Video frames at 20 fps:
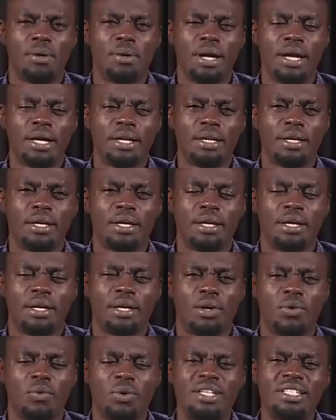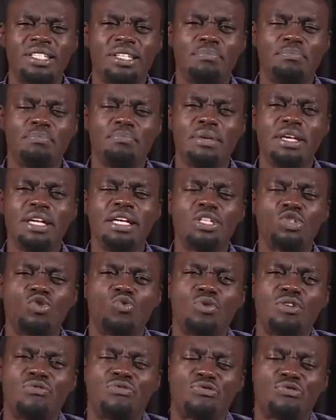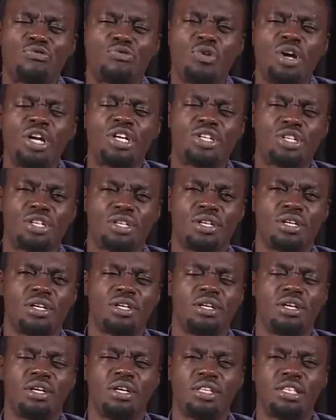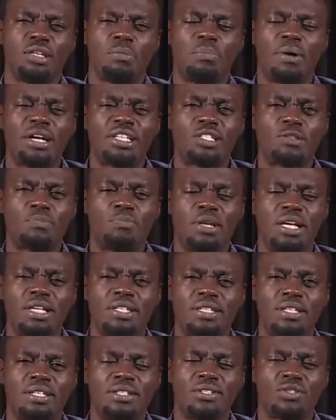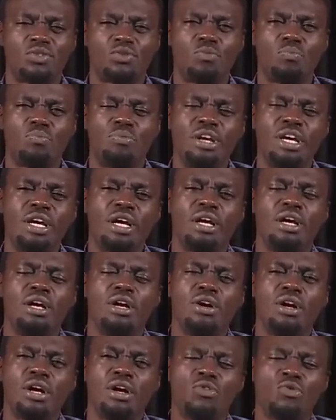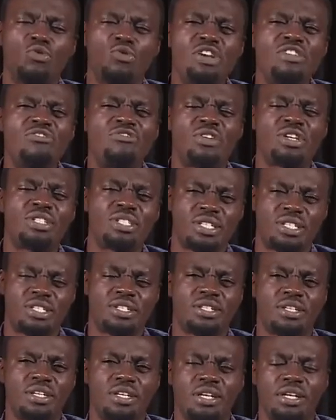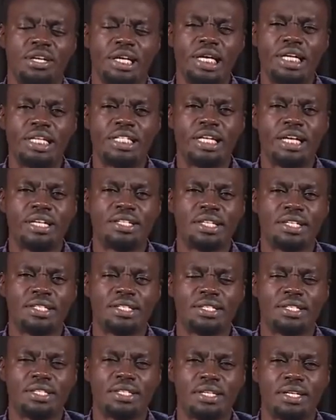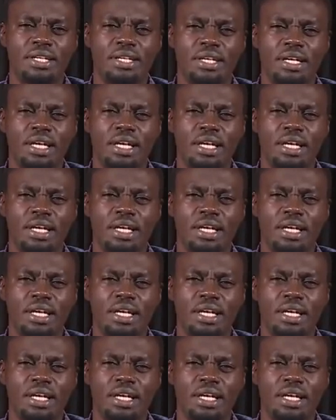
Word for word: All right? What does it mean to refresh the parched places, to bring uh, rivers in deserts?